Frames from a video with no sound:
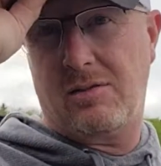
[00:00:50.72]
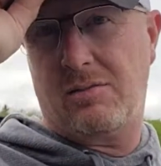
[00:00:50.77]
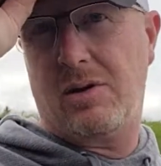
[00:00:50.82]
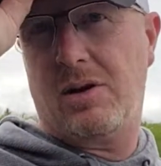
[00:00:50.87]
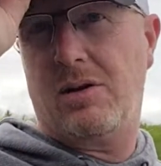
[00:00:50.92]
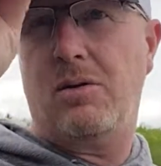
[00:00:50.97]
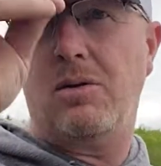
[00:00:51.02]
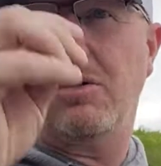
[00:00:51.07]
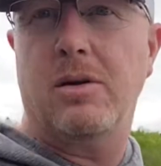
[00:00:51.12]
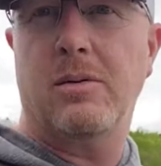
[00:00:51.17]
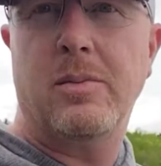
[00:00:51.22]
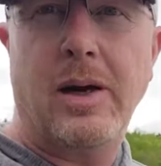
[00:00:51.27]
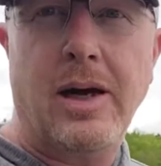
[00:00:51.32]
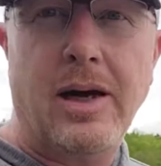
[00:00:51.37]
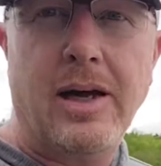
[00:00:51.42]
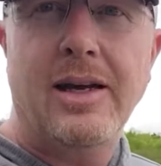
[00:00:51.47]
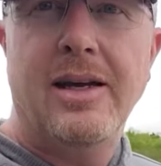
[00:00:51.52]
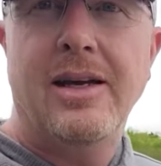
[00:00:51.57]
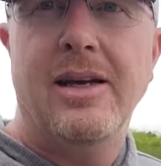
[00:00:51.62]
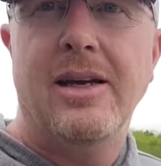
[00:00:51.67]
to record but
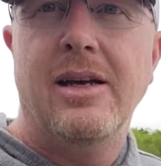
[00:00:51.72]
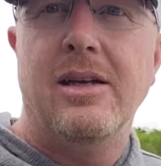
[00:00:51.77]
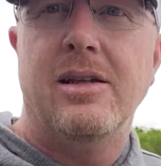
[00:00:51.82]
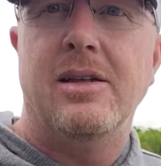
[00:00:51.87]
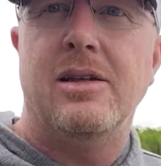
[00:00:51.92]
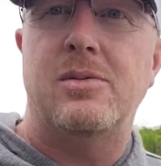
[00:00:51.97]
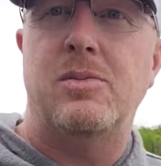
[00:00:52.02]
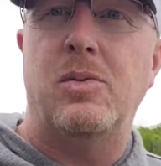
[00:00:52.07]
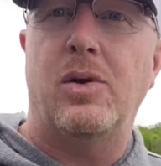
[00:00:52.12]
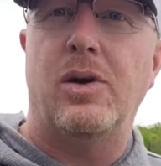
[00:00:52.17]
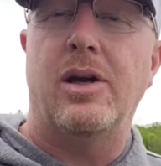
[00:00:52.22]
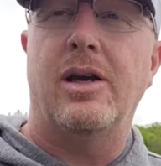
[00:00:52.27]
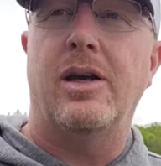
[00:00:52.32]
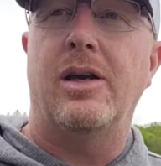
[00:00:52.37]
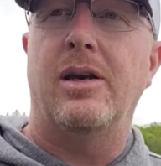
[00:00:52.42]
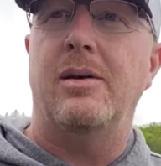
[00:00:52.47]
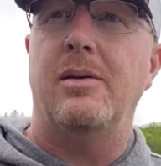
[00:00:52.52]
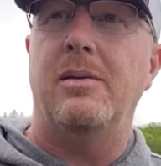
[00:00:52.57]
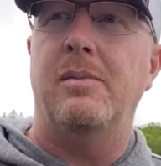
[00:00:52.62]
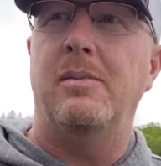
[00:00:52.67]
this morning
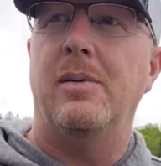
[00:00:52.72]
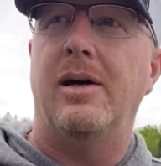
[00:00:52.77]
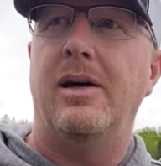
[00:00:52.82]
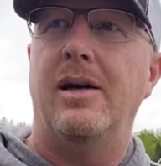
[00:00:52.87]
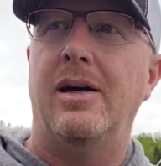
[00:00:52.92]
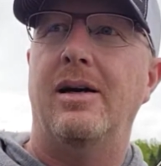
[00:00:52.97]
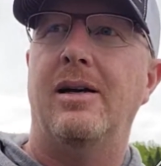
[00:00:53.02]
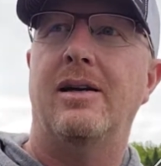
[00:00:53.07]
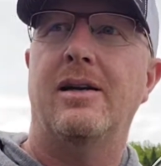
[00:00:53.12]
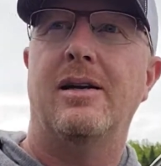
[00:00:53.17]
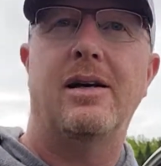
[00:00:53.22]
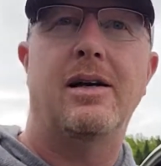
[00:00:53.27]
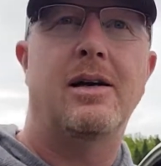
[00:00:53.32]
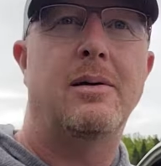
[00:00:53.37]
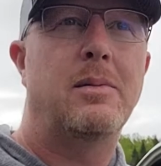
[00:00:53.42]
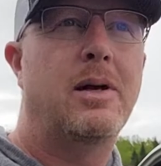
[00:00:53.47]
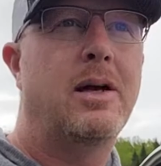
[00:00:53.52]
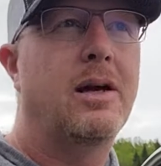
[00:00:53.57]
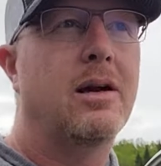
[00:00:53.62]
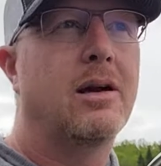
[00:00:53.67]
I'm uh,
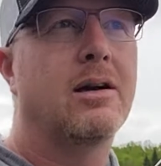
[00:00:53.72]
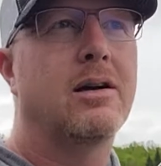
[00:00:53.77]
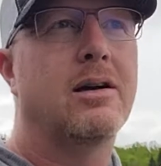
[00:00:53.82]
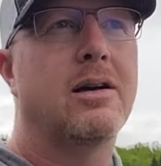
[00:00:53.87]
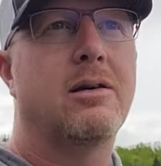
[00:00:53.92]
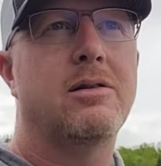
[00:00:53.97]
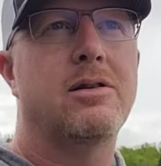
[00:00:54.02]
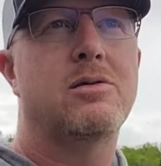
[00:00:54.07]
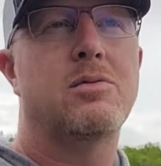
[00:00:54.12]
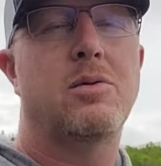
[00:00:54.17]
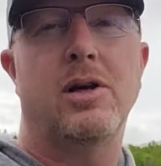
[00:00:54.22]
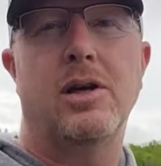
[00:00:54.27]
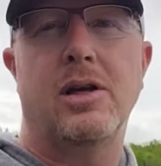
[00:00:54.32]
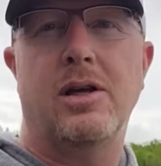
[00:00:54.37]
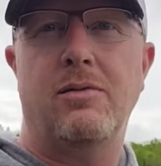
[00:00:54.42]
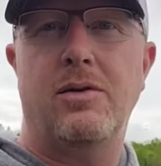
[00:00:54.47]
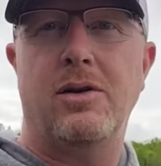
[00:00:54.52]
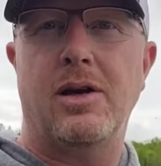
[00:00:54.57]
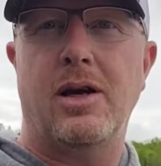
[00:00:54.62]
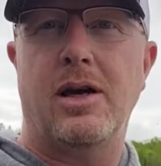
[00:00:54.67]
I'm here and I just wanted to
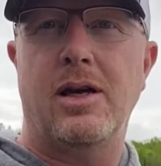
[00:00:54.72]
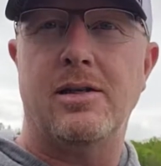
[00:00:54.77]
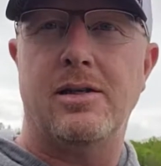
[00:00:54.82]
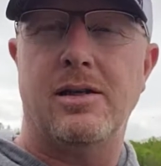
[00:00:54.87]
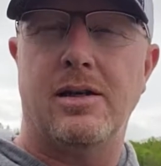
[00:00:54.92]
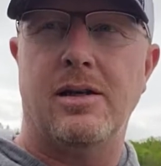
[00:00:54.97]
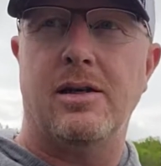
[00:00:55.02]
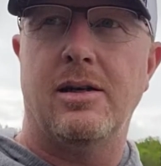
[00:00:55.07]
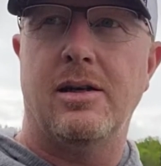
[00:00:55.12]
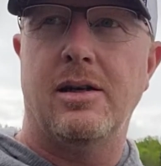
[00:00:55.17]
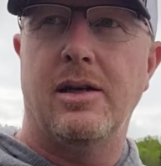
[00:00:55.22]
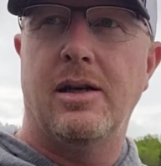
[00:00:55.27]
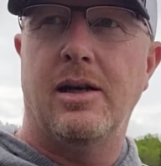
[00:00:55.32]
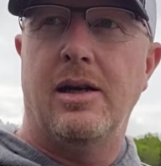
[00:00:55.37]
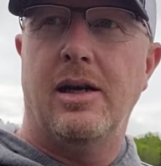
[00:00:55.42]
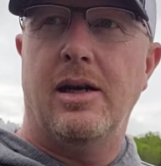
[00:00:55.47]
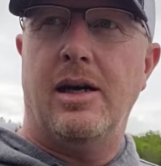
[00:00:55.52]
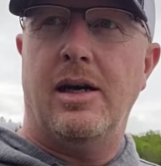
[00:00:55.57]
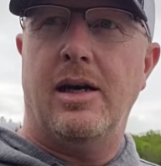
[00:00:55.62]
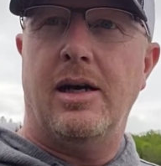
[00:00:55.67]
give you guys a
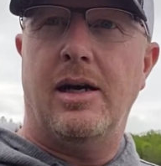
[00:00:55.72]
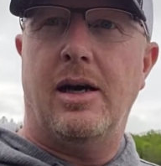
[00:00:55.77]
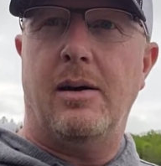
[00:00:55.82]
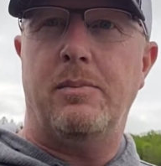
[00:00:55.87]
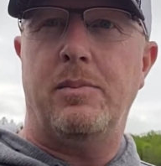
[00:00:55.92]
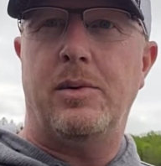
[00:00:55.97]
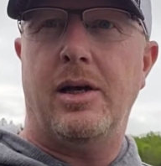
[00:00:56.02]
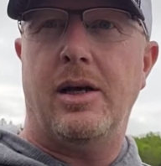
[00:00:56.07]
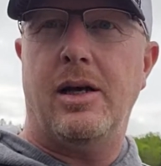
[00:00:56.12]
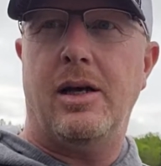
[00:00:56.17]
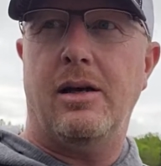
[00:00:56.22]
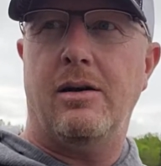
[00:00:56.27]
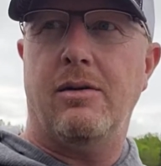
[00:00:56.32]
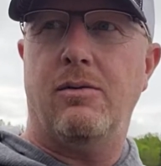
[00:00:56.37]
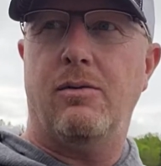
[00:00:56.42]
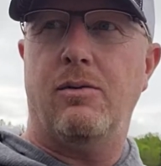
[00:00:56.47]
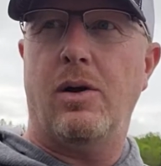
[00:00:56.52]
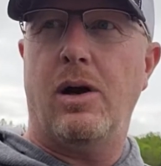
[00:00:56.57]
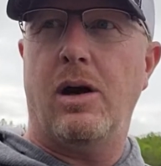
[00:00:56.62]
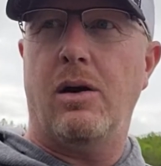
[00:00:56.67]
an update
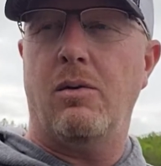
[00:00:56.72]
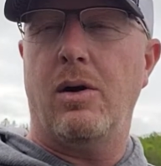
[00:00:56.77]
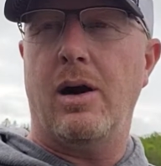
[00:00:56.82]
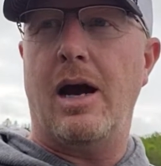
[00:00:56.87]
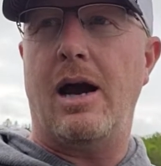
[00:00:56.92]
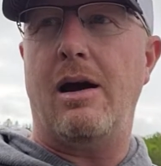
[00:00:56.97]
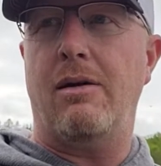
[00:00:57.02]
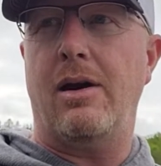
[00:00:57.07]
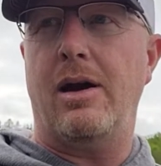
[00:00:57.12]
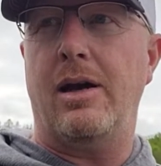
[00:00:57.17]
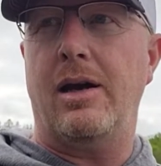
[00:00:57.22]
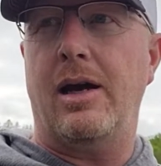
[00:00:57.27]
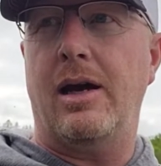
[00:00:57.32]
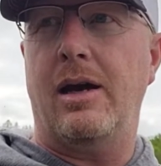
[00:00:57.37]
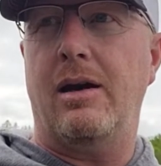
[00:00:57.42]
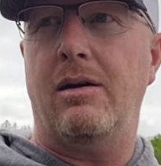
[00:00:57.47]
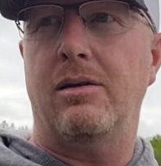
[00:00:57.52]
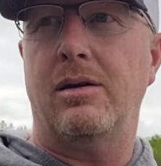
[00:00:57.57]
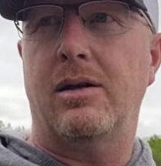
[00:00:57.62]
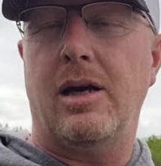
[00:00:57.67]
of where we're at right
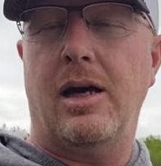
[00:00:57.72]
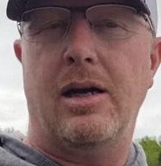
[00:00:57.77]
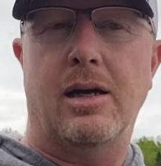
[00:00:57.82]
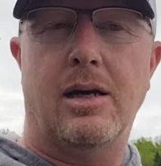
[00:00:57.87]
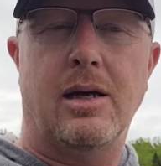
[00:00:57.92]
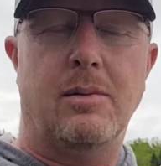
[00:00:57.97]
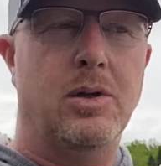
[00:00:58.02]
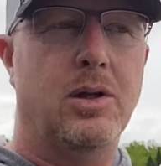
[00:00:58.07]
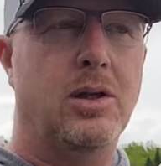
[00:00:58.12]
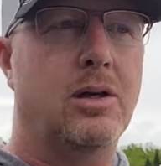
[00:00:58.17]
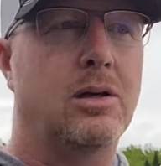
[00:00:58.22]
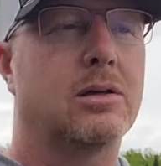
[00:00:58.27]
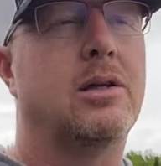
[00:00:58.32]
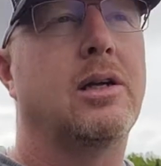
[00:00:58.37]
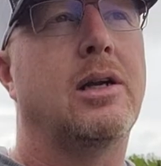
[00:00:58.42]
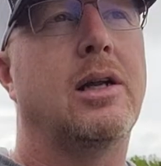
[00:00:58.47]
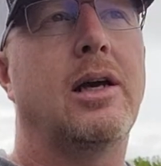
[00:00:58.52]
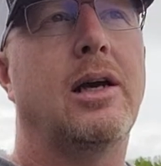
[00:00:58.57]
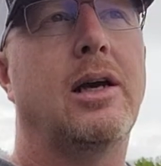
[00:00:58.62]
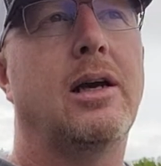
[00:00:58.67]
now and kind of come along
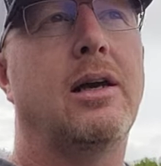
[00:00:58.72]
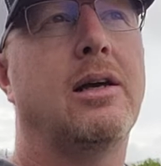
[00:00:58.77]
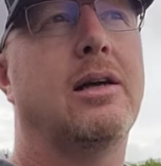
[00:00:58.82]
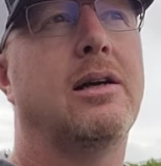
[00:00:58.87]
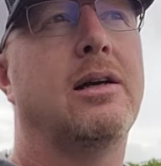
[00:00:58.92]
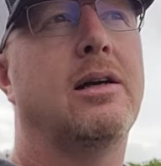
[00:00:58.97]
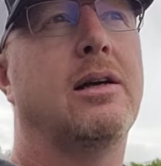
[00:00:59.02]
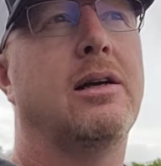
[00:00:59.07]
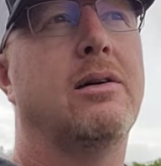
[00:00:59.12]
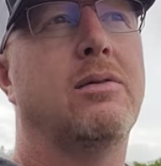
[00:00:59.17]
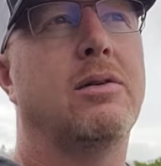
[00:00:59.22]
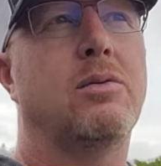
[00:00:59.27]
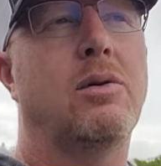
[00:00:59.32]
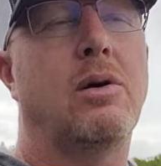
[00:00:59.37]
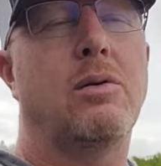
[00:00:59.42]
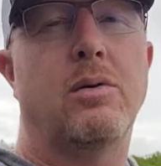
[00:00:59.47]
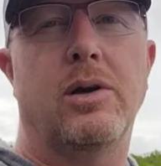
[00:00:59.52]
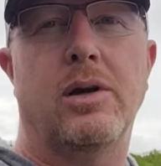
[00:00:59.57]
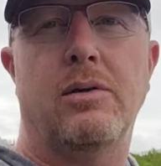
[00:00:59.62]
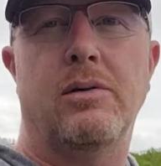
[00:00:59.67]
today uh, with
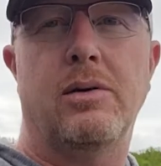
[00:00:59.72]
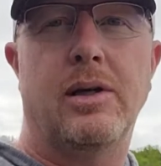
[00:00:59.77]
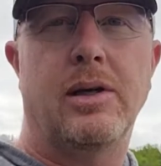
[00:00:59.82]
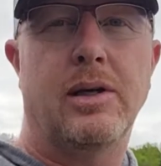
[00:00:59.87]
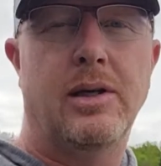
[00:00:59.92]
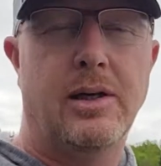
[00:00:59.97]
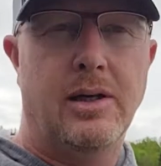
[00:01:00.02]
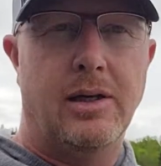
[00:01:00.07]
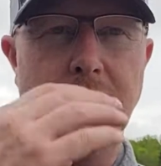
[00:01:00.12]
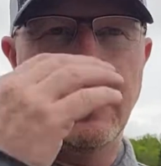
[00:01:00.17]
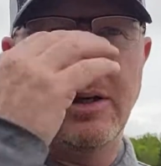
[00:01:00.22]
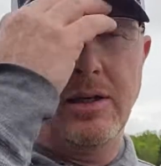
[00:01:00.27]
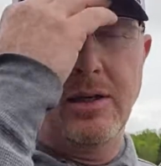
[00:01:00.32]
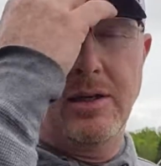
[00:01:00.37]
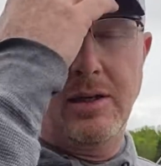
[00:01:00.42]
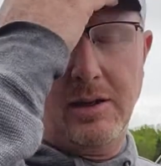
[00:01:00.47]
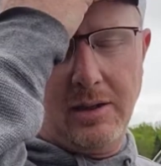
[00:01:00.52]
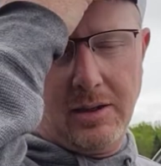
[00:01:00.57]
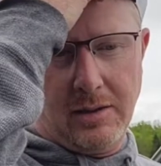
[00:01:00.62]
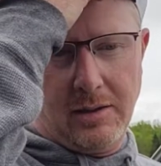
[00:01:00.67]
what we're doing
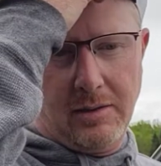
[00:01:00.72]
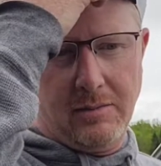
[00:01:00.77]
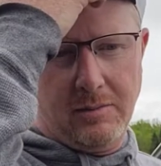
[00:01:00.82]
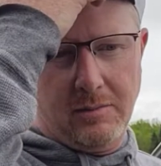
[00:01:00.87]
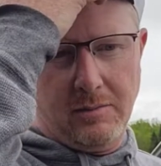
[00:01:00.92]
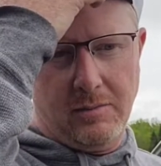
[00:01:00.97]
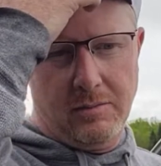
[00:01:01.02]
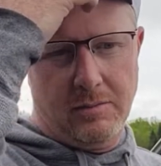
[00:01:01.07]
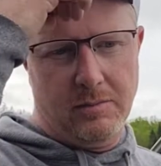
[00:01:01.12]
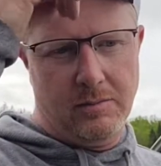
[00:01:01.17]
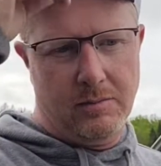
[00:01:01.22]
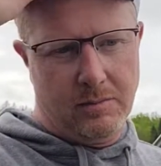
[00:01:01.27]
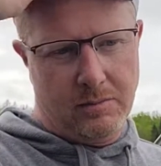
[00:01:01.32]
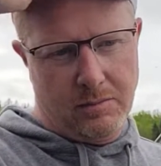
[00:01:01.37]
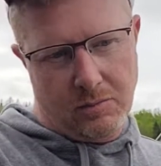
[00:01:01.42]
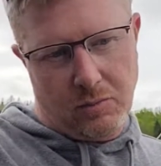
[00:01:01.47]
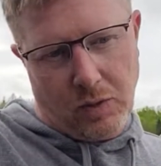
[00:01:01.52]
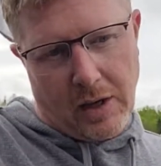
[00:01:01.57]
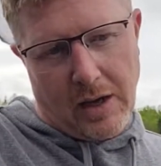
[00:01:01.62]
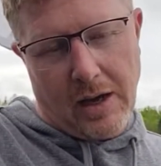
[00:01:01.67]
um,
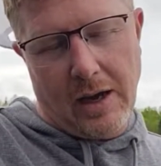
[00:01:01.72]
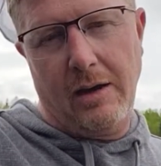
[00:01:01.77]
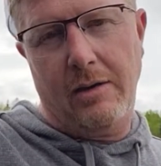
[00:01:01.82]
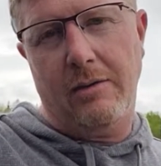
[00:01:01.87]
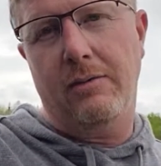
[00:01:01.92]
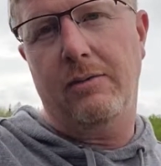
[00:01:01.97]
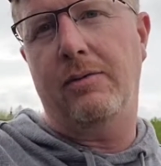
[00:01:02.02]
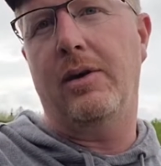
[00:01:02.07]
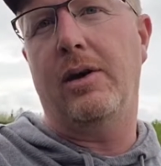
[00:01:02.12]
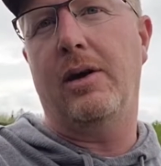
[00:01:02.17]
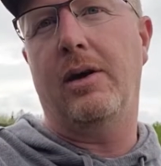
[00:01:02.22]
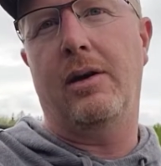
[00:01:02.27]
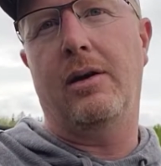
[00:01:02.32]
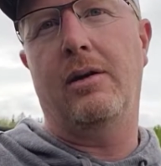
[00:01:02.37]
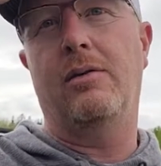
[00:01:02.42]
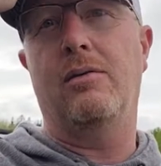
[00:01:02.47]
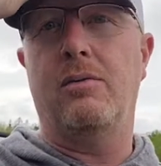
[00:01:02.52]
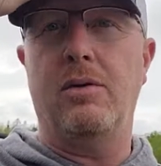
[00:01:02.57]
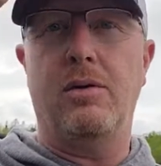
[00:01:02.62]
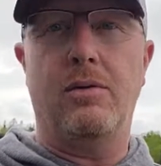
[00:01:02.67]
we have uh,
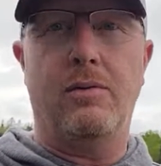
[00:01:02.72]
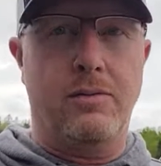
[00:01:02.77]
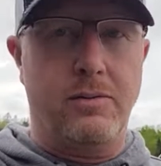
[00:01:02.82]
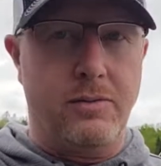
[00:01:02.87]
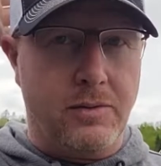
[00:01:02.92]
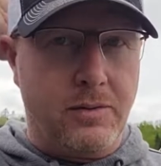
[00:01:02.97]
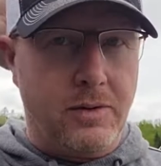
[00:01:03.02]
we've